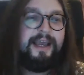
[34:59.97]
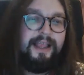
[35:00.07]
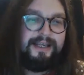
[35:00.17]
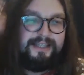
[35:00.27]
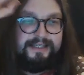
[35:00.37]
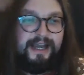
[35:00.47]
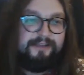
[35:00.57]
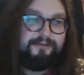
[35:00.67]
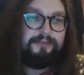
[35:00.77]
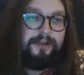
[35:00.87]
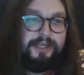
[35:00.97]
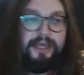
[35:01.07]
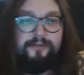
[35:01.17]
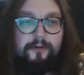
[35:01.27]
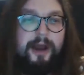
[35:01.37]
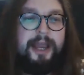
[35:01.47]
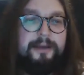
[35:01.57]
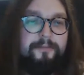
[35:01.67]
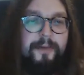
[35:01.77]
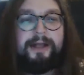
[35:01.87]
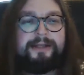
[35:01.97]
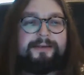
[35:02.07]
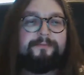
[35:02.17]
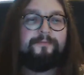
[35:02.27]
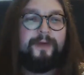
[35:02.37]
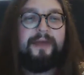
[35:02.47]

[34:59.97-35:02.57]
Like I said, it's kind of swatting them away, but I